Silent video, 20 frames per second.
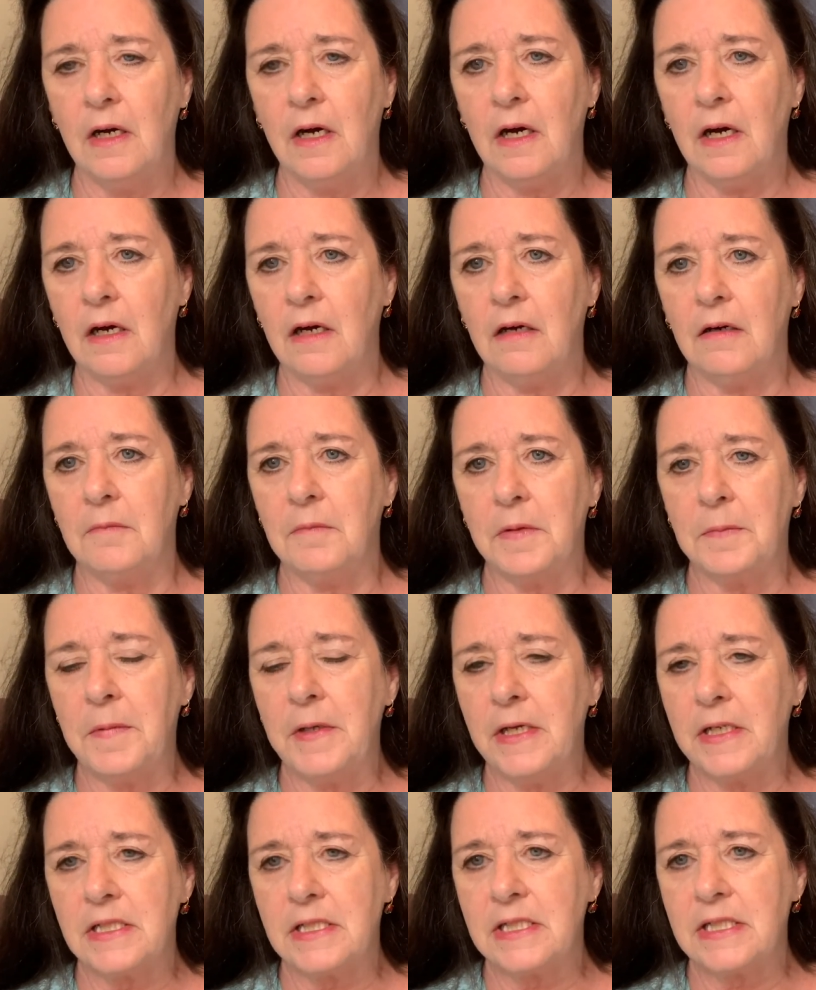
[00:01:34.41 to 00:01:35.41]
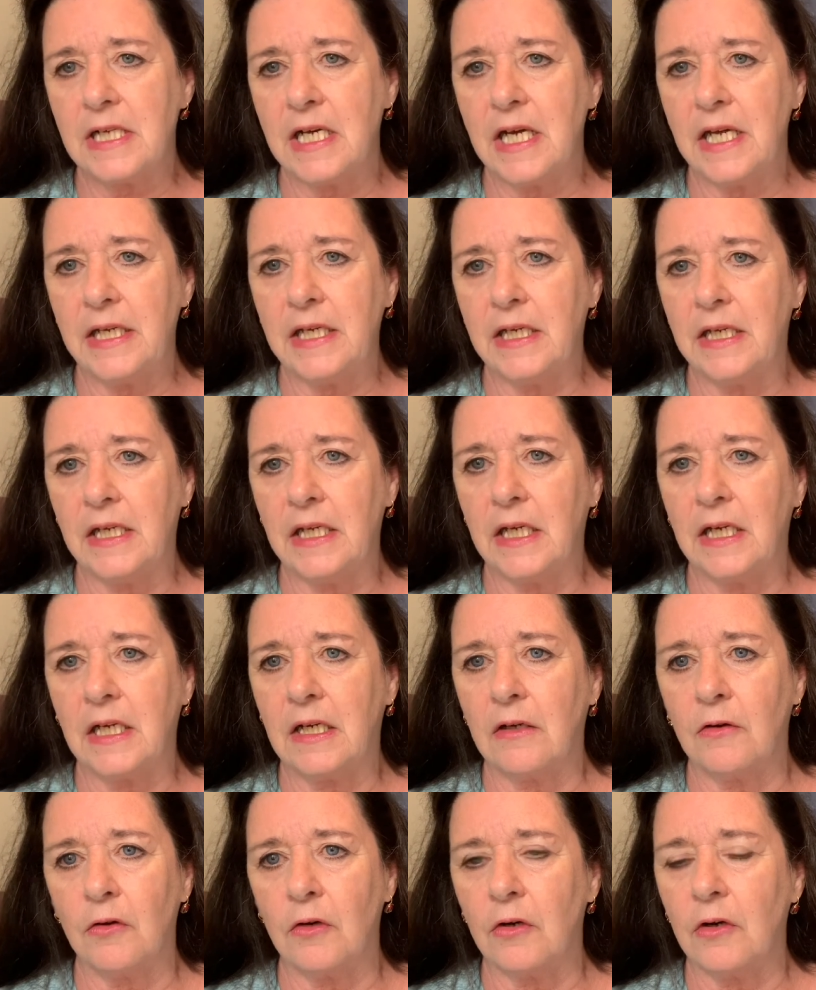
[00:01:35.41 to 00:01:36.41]
um, a pet psychic,
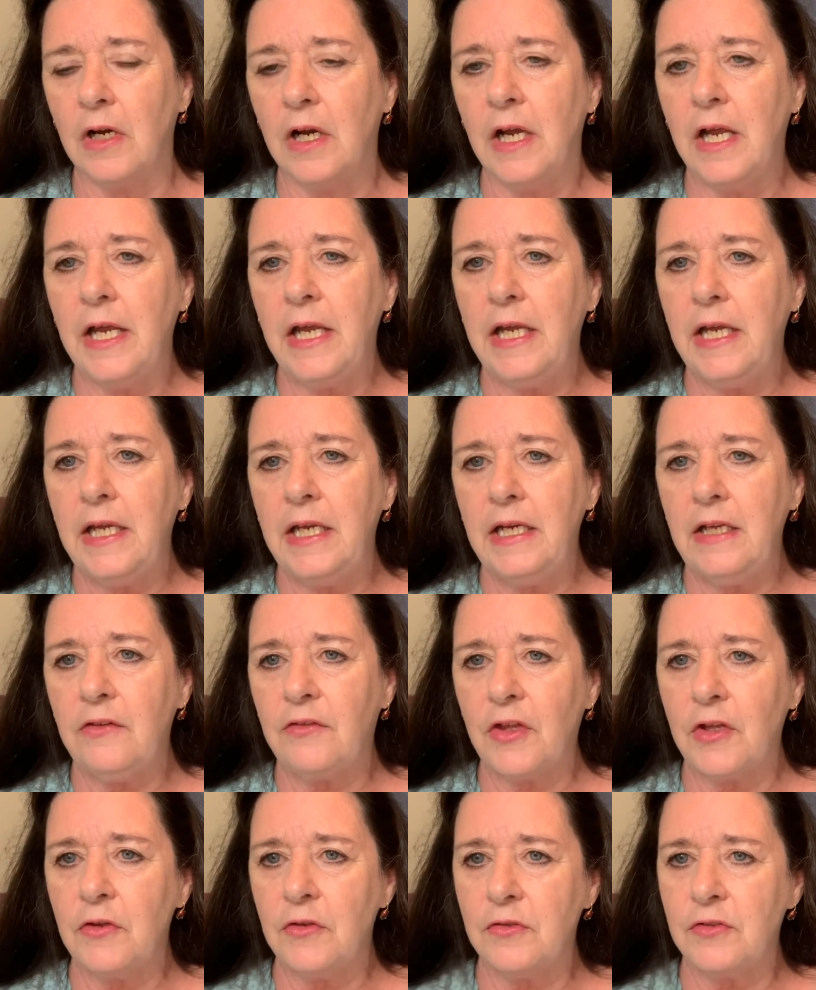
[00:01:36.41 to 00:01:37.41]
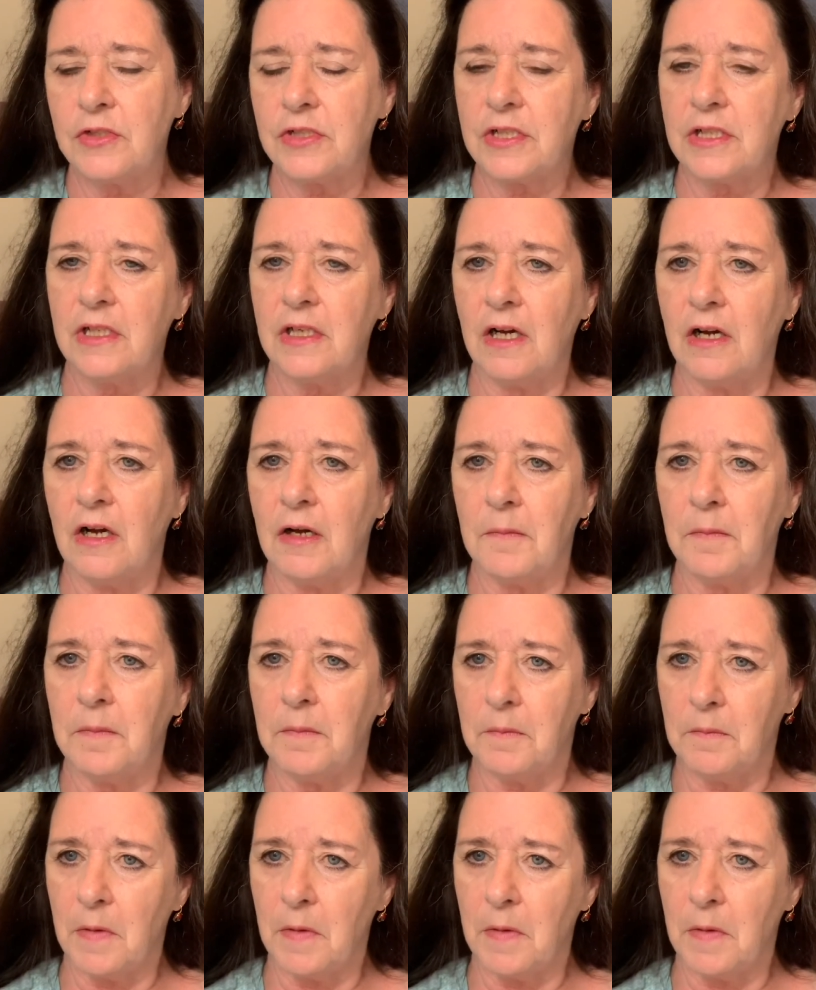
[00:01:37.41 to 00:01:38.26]
or any of those um,